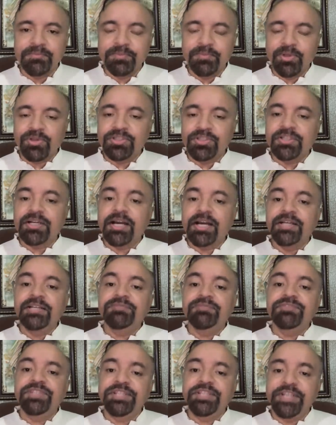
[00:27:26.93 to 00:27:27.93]
Because the kind
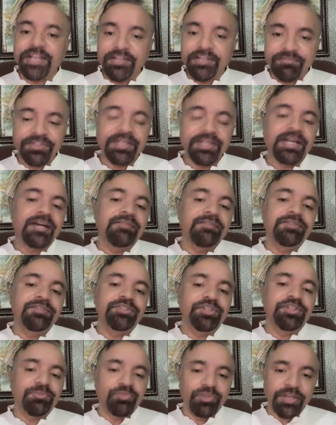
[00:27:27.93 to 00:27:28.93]
of terrain we have
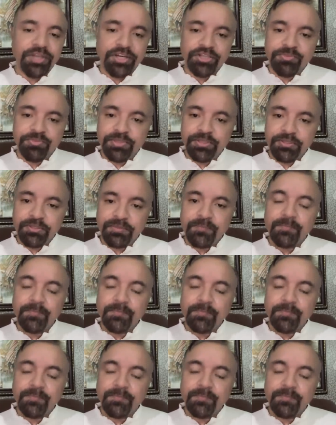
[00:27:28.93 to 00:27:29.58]
in Jammu and Kashmir,